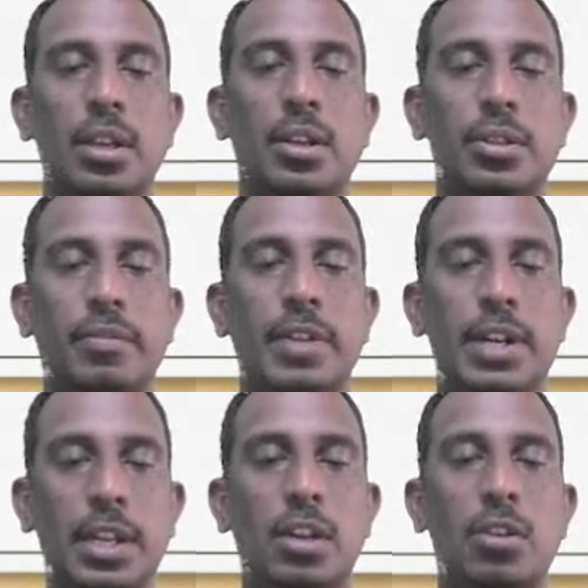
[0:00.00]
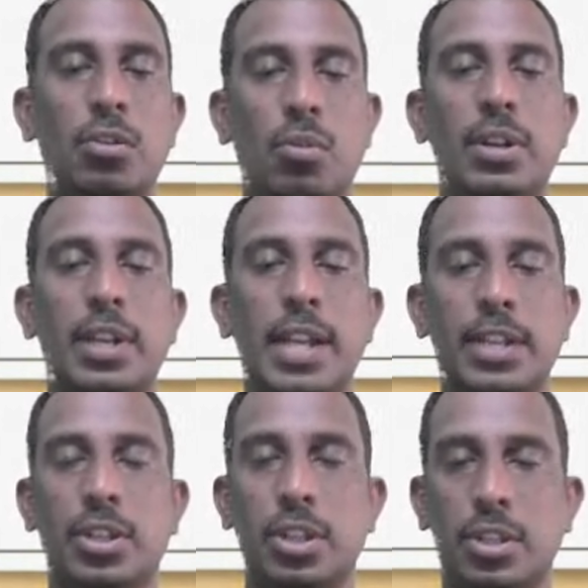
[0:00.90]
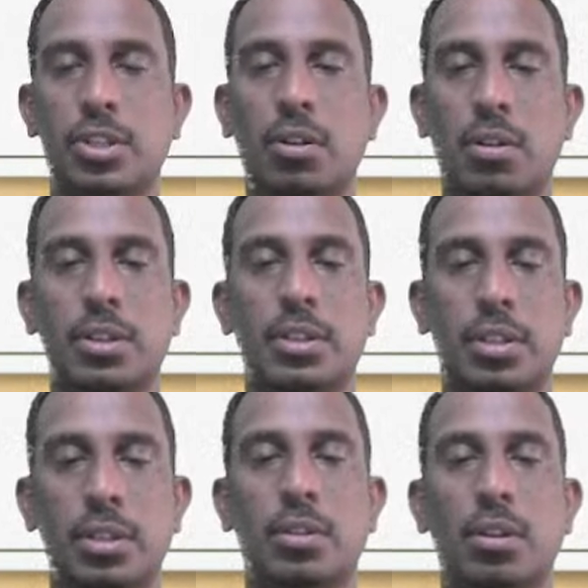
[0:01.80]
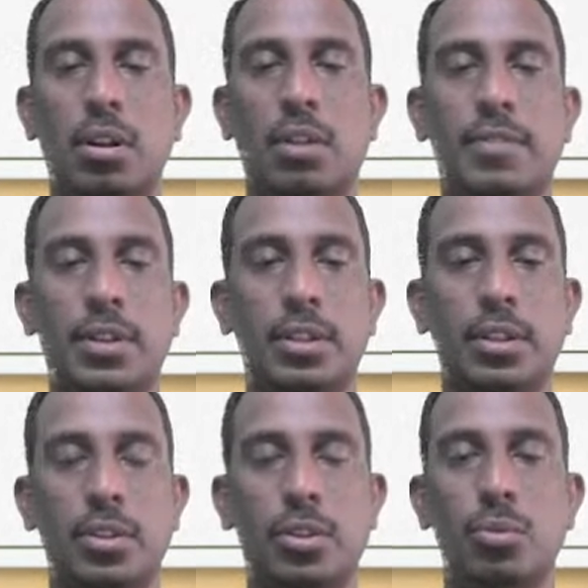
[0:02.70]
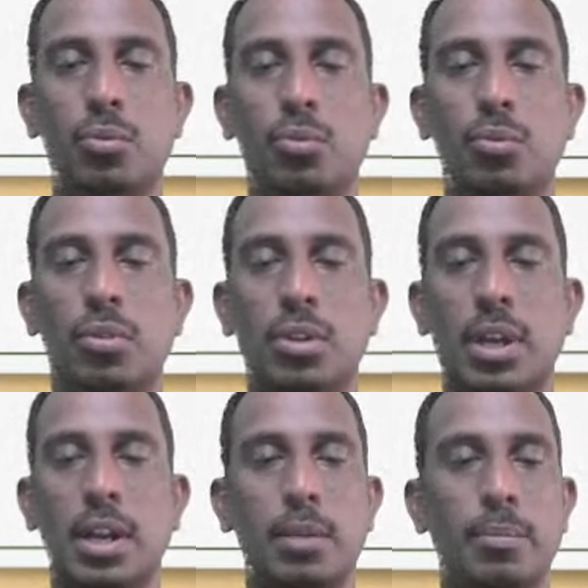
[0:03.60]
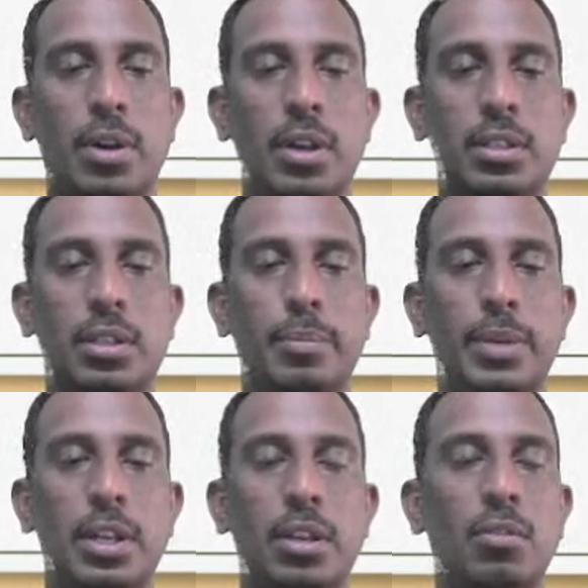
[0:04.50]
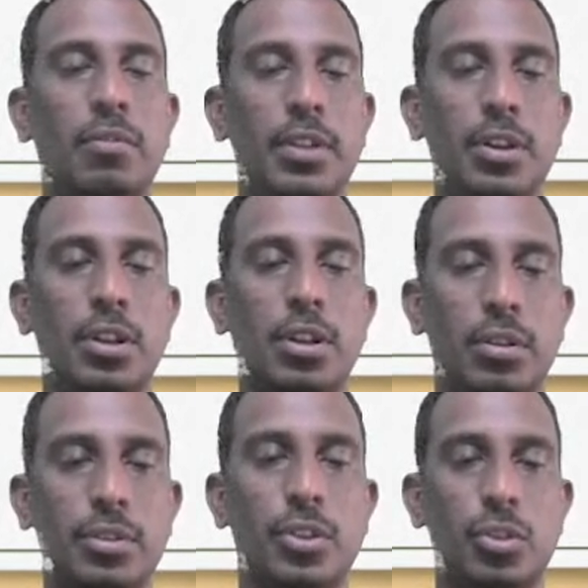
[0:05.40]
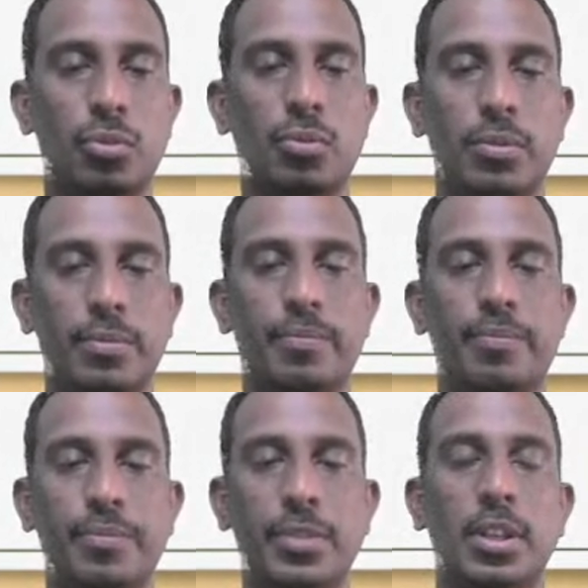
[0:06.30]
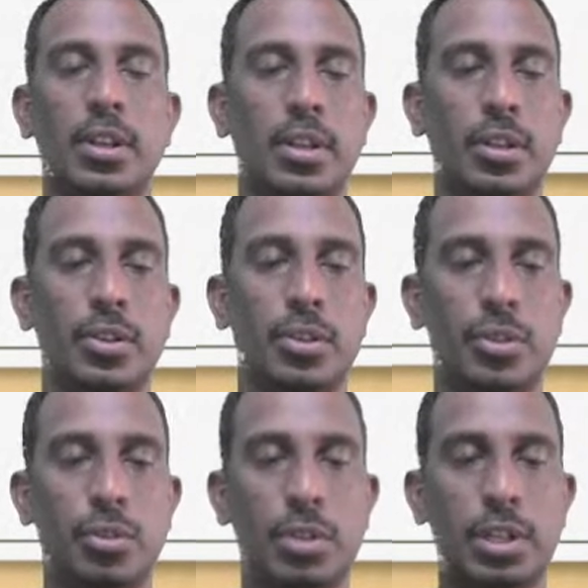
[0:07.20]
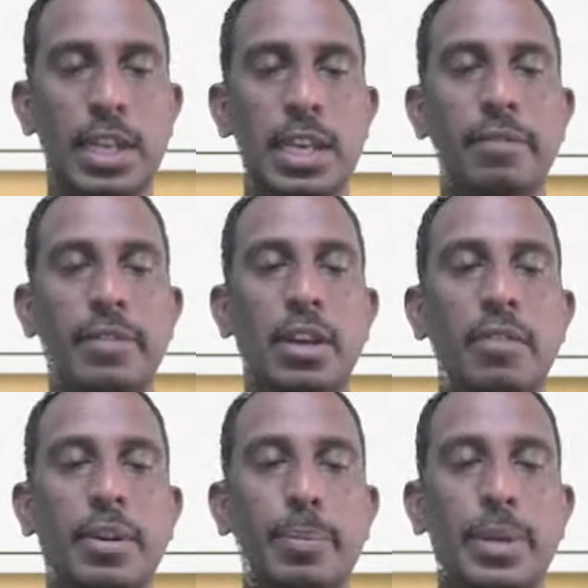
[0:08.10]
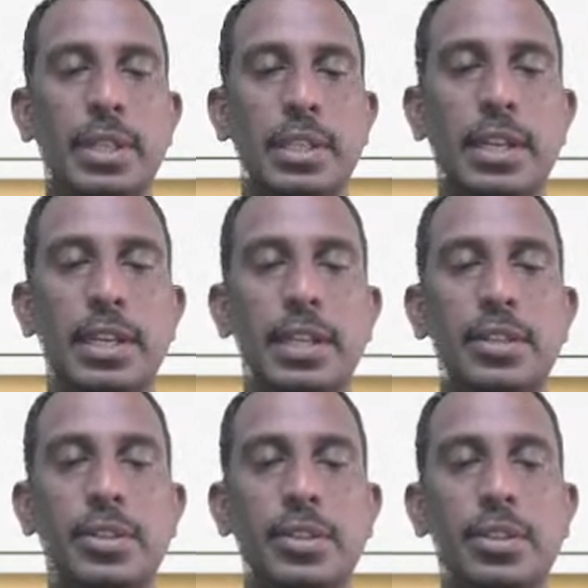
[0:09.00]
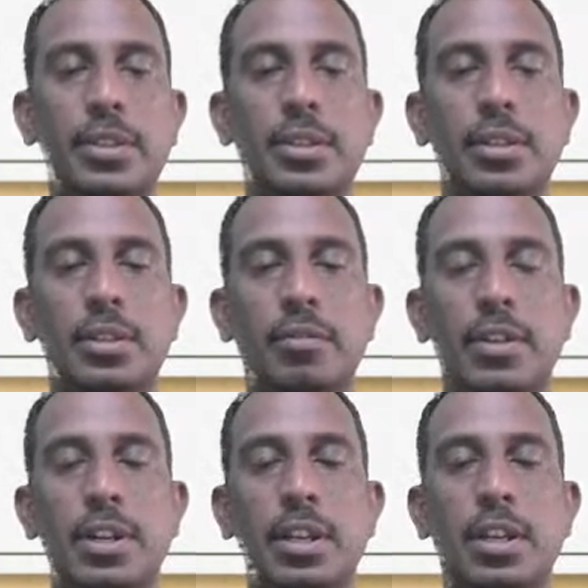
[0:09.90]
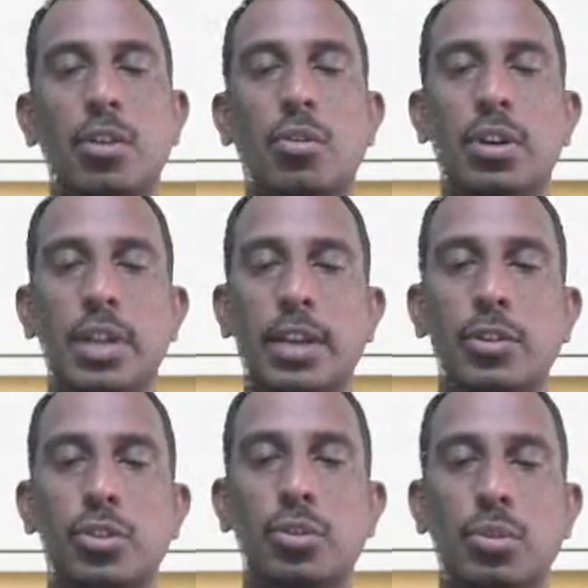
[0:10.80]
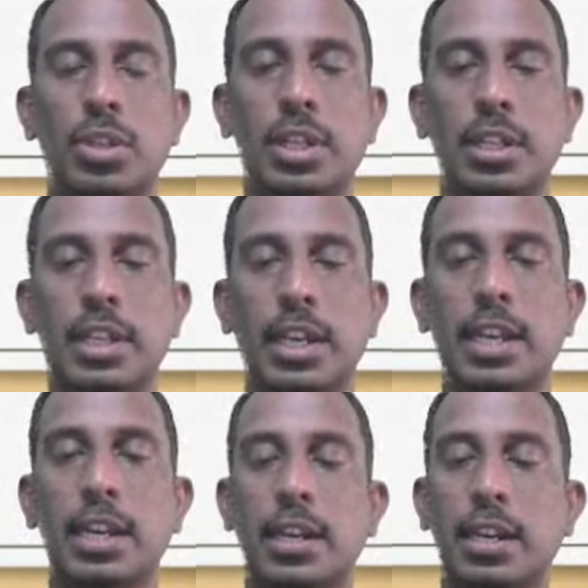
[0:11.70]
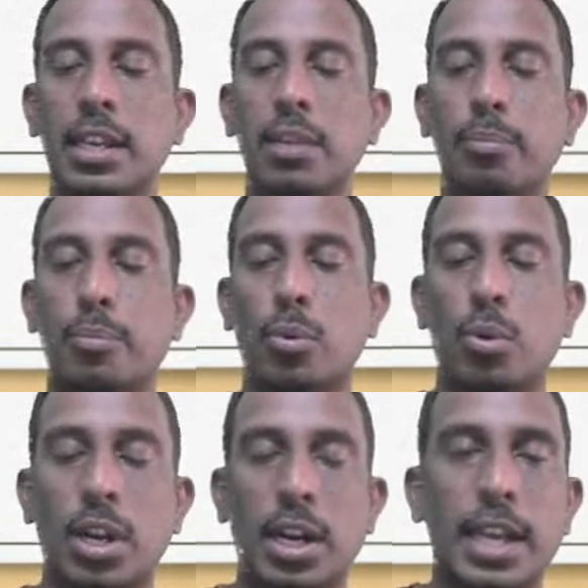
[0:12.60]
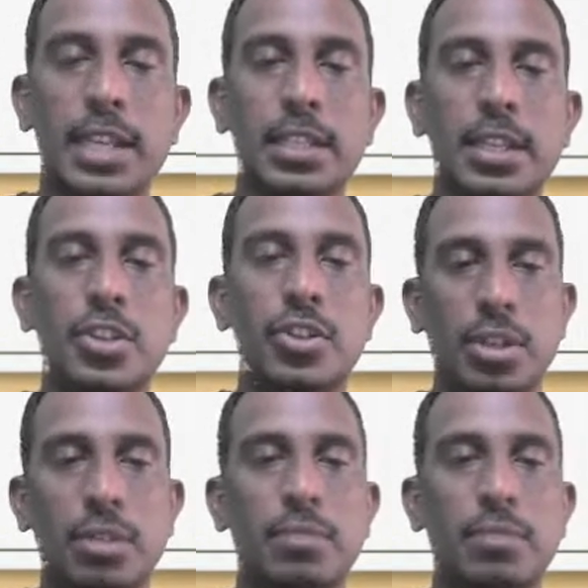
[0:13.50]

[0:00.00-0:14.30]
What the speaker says: So ventricular contraction starts after the Q and marks the beginning of ventricular systole. So T wave represents ventricular diastole, that is again repolarization.